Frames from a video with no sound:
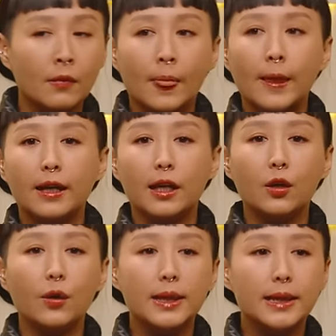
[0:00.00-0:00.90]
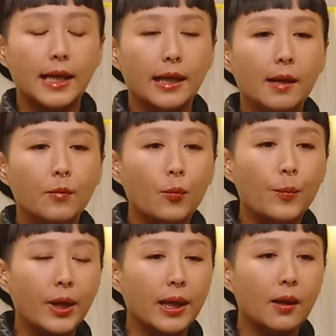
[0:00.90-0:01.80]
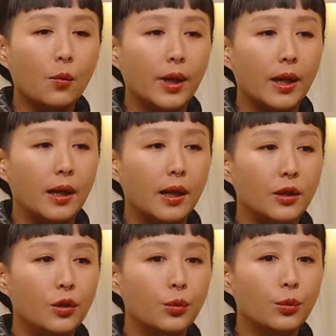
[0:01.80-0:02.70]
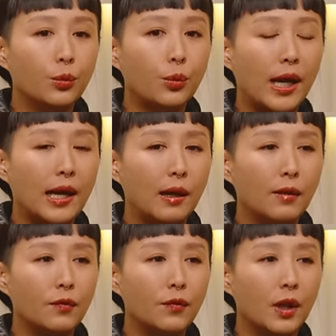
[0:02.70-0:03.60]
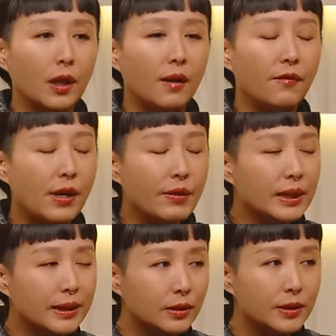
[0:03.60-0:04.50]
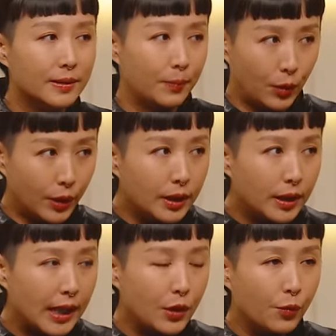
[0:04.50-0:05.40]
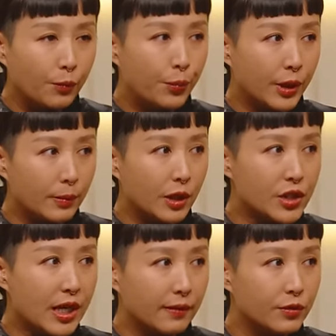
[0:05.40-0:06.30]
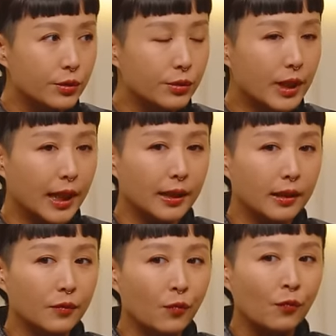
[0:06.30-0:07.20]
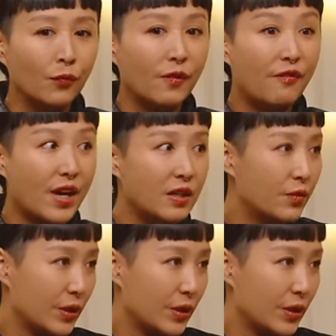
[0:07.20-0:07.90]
Like, you know, it's like an upbringing where you have very little support and you pretty much have to kind of fend for